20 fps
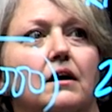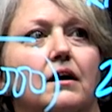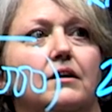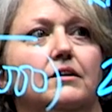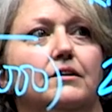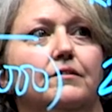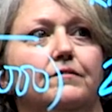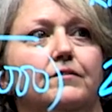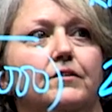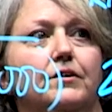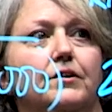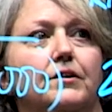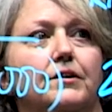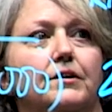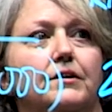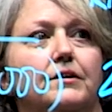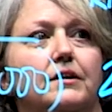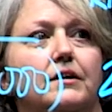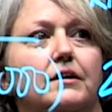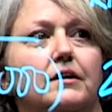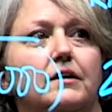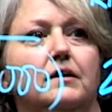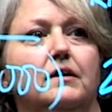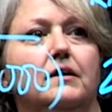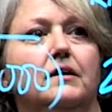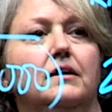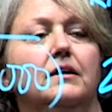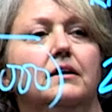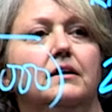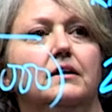our deferred
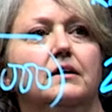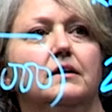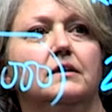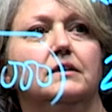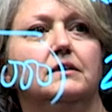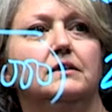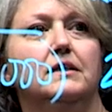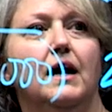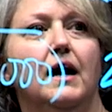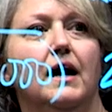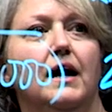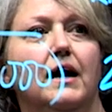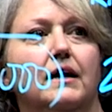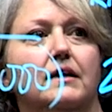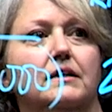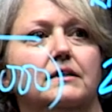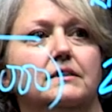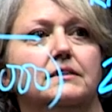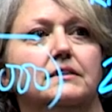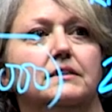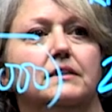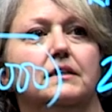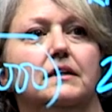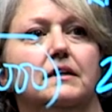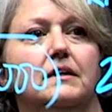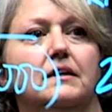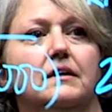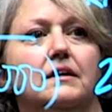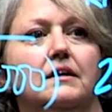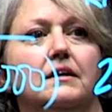tax
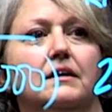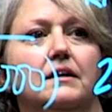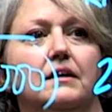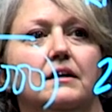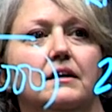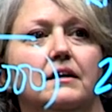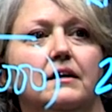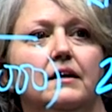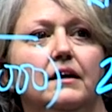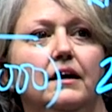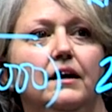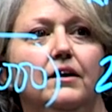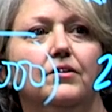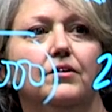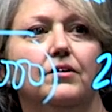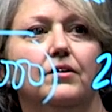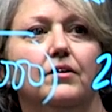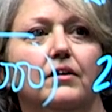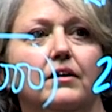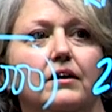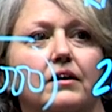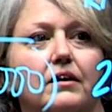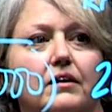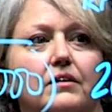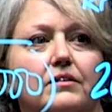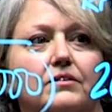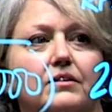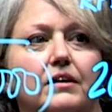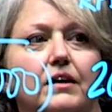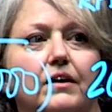either
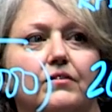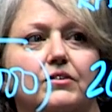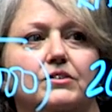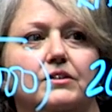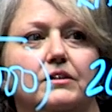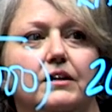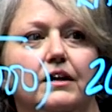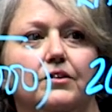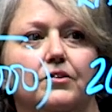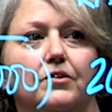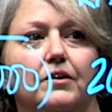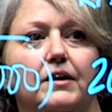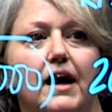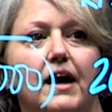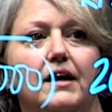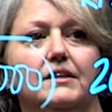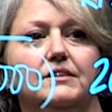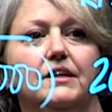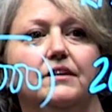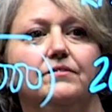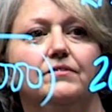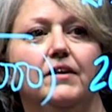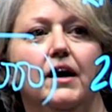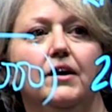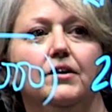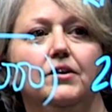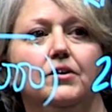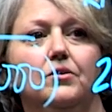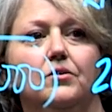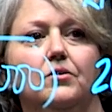it's going to give us either an asset
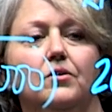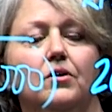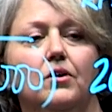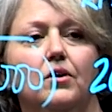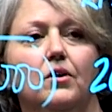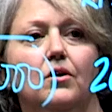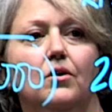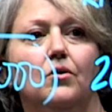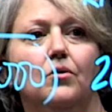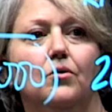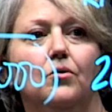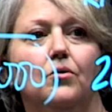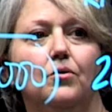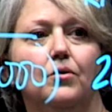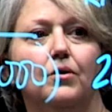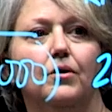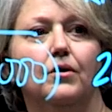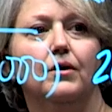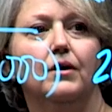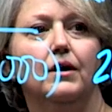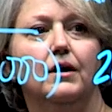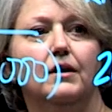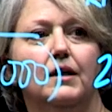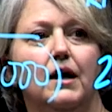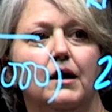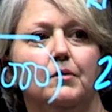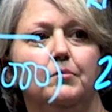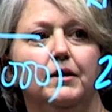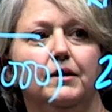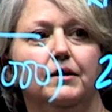value or a
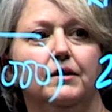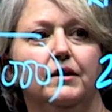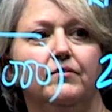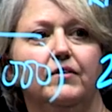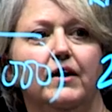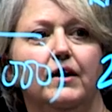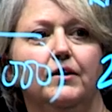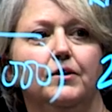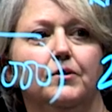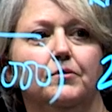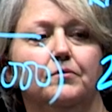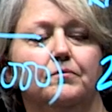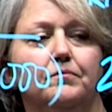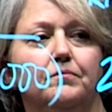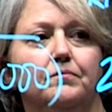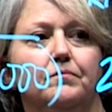liability value